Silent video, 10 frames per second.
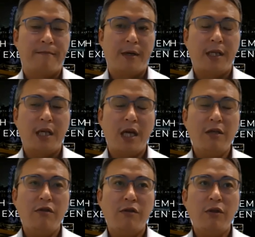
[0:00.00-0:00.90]
And as
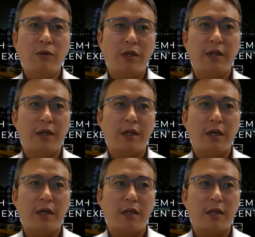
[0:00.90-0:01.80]
you note
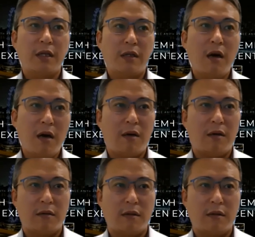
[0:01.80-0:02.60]
the talk,